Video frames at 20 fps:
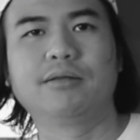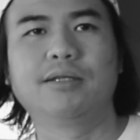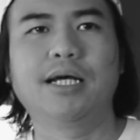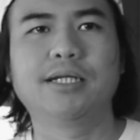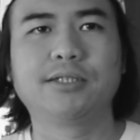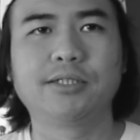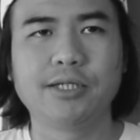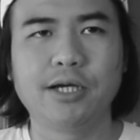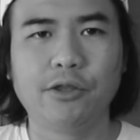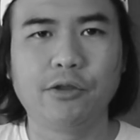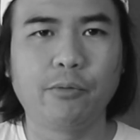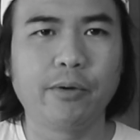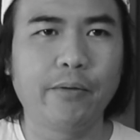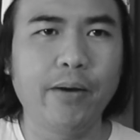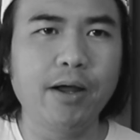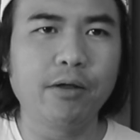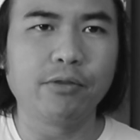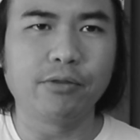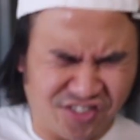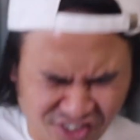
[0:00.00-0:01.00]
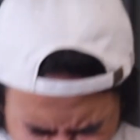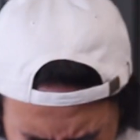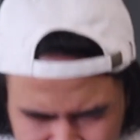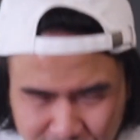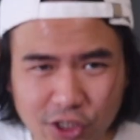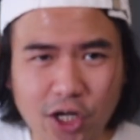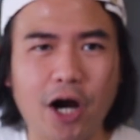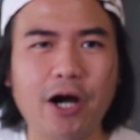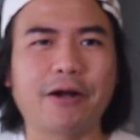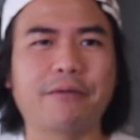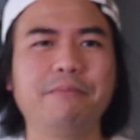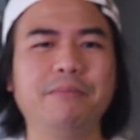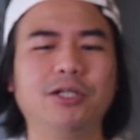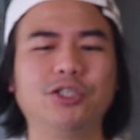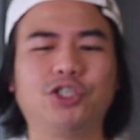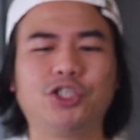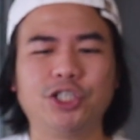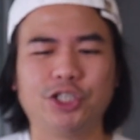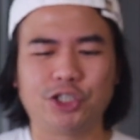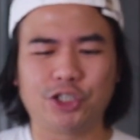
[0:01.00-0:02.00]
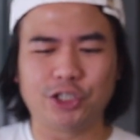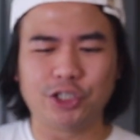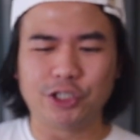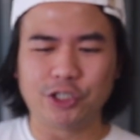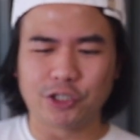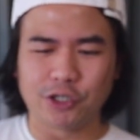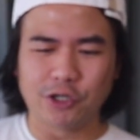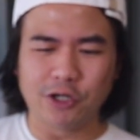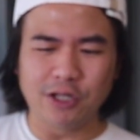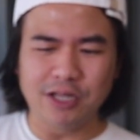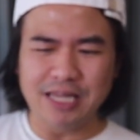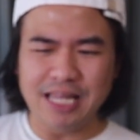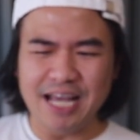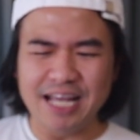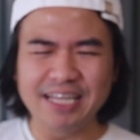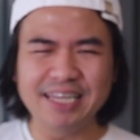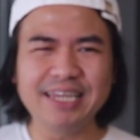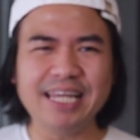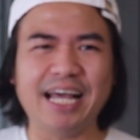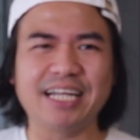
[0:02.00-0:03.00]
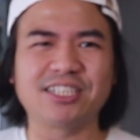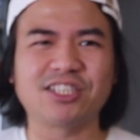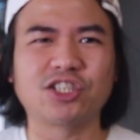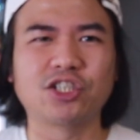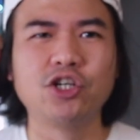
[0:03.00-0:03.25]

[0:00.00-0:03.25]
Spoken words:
that's the other way around. The Dark Magician Girl. Let's